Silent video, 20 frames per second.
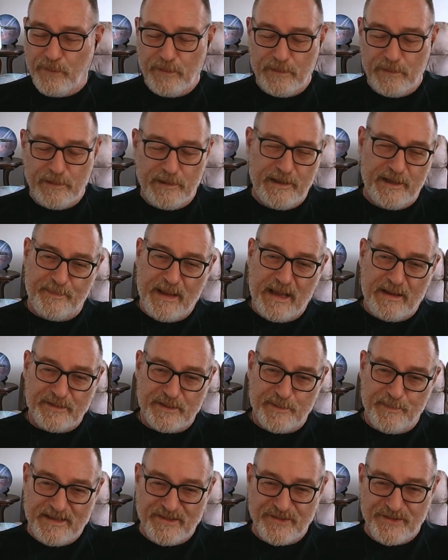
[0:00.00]
we've all heard
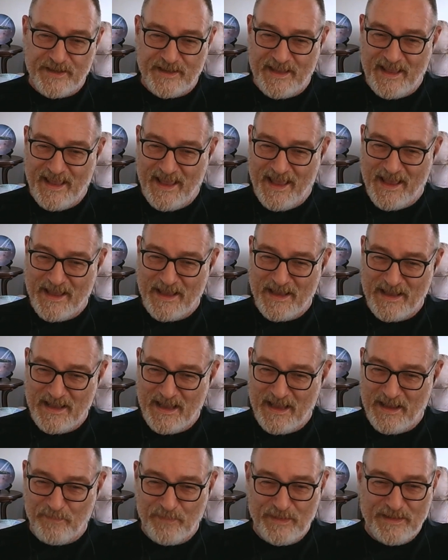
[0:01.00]
about dementia
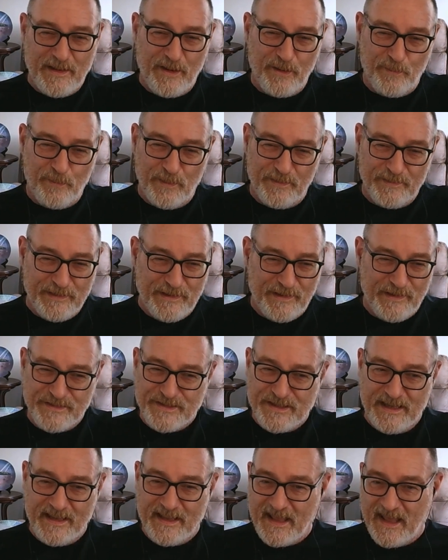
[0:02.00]
care and we know what
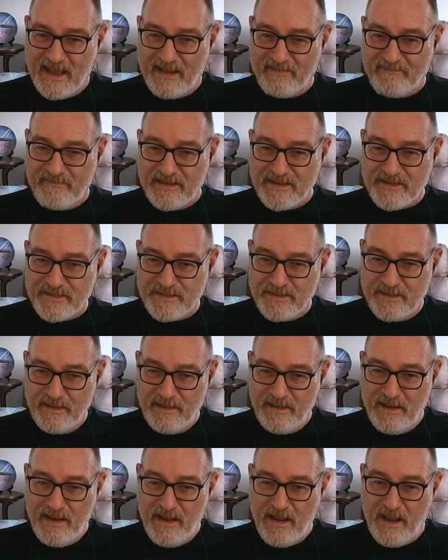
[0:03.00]
nursing care
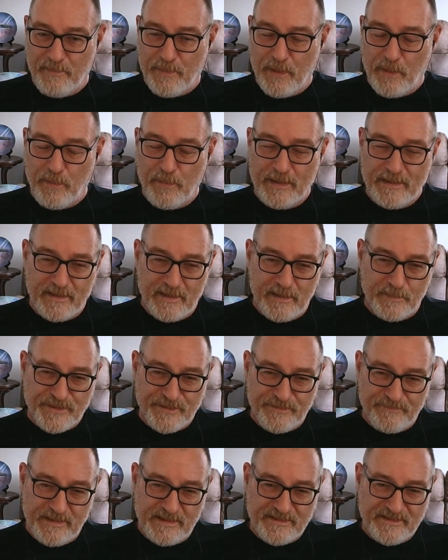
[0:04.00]
is. But when
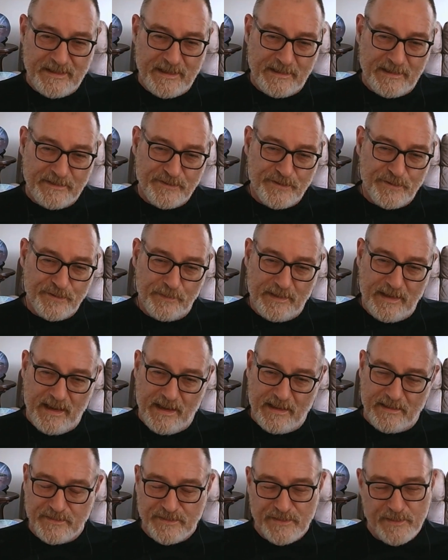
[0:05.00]
it comes to
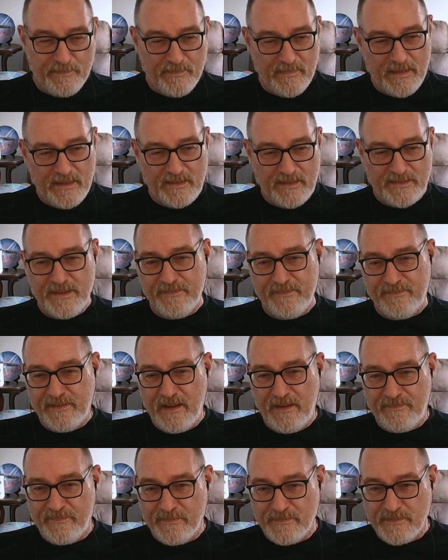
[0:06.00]
residential care, there's a
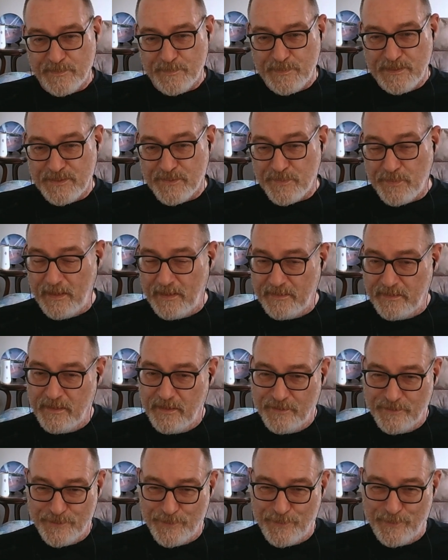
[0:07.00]
massive difference
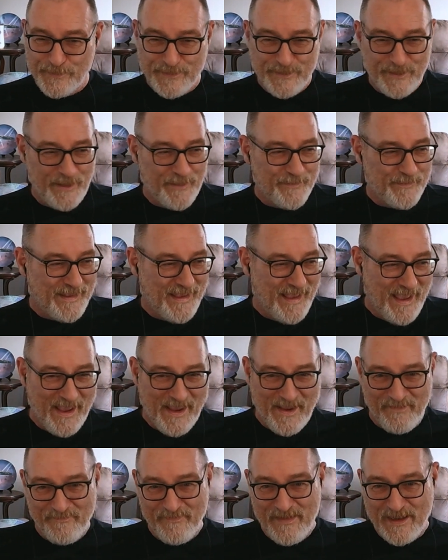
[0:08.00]
between short-term
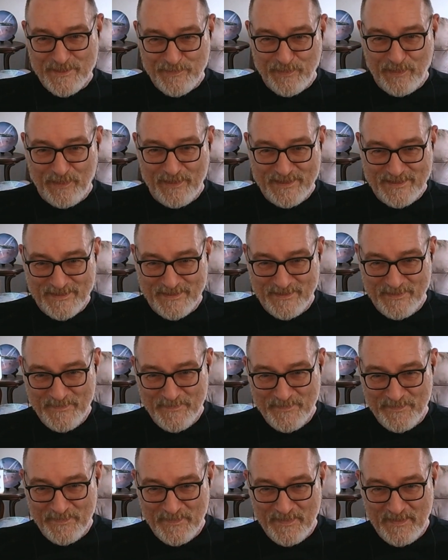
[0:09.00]
care and
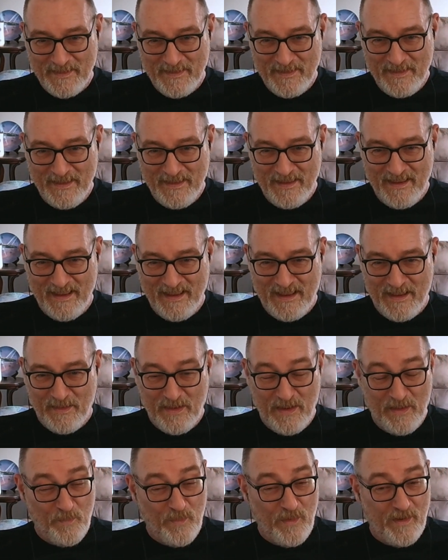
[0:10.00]
respite.
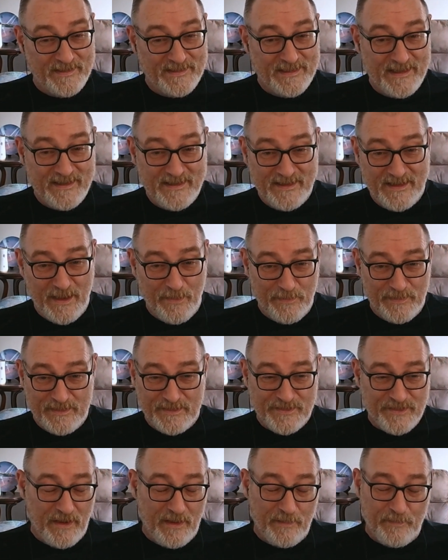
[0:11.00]
And what I didn't
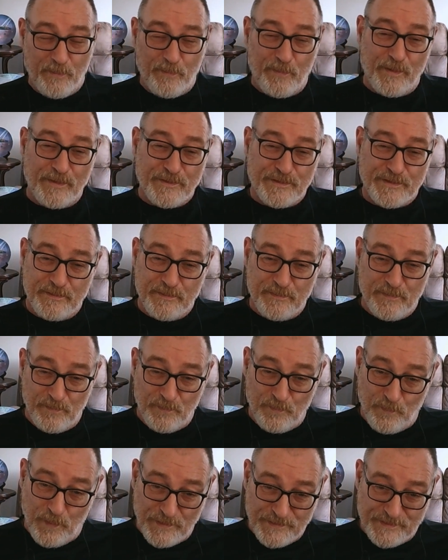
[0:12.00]
know at the time, or
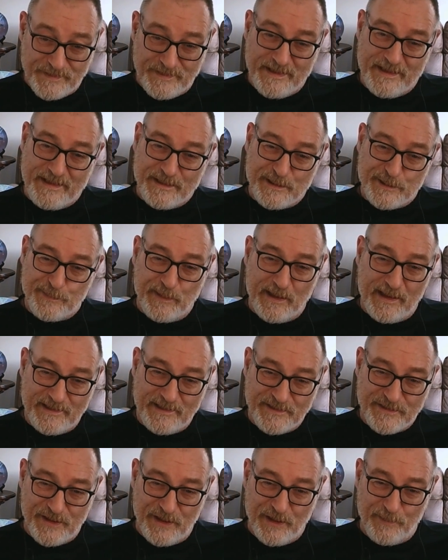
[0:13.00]
wasn't
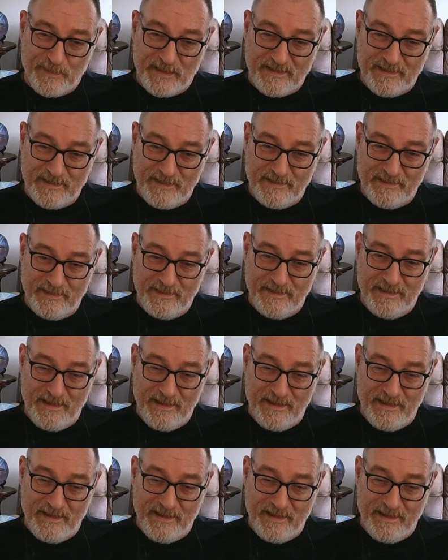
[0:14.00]
explained to me,